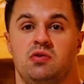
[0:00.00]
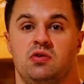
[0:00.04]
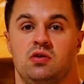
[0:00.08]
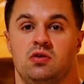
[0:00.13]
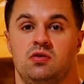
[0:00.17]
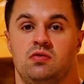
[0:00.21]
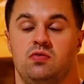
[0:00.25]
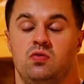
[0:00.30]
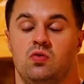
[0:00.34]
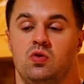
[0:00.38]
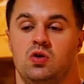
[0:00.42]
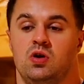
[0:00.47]
with
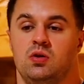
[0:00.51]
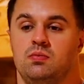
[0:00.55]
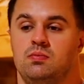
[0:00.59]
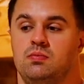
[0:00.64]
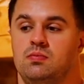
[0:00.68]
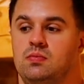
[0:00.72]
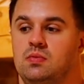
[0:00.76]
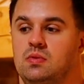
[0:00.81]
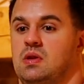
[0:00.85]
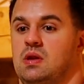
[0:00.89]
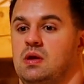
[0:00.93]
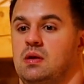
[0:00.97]
good form,
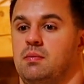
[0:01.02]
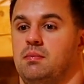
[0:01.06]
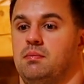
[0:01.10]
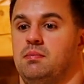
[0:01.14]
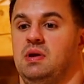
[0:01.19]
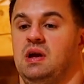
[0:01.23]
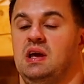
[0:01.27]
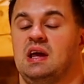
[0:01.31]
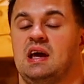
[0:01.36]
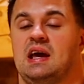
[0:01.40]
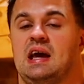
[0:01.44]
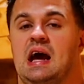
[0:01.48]

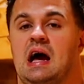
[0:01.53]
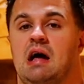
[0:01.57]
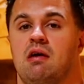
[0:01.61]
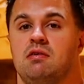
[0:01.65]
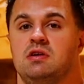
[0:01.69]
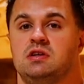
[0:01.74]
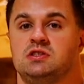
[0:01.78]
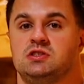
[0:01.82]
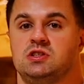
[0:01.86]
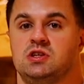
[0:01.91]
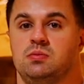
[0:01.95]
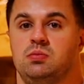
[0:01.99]
be in a
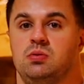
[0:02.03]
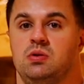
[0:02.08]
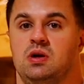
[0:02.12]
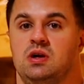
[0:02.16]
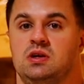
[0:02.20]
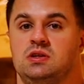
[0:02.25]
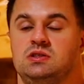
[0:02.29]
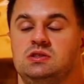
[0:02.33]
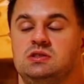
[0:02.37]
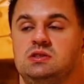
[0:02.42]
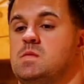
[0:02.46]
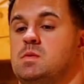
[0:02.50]
calorie
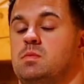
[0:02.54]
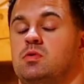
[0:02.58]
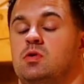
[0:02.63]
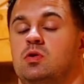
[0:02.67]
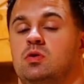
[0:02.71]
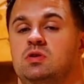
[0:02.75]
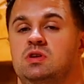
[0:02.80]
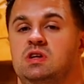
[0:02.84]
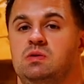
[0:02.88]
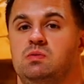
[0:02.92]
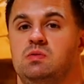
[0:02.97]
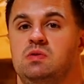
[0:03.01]
surplus,
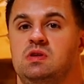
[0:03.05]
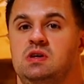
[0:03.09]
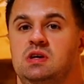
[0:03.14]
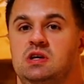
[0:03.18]
protein with